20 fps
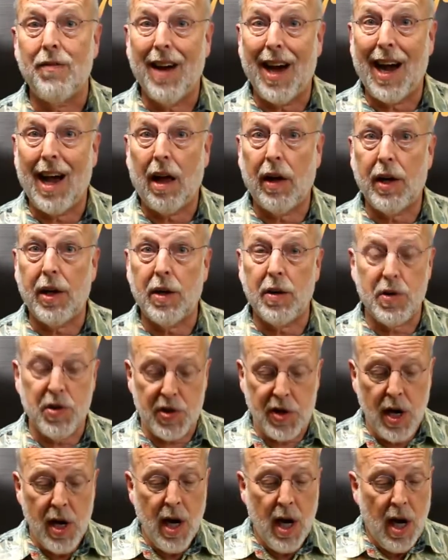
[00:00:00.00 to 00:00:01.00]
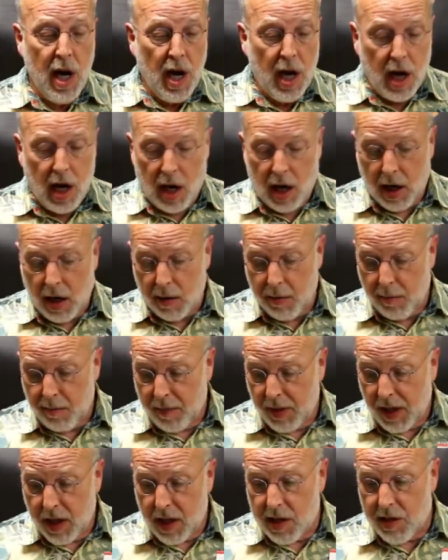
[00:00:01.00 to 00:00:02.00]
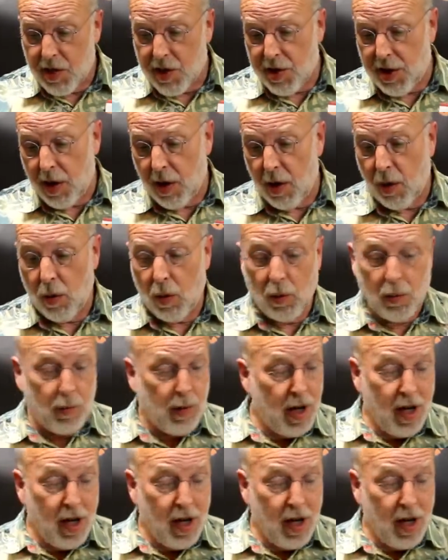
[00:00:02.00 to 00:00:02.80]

values. And so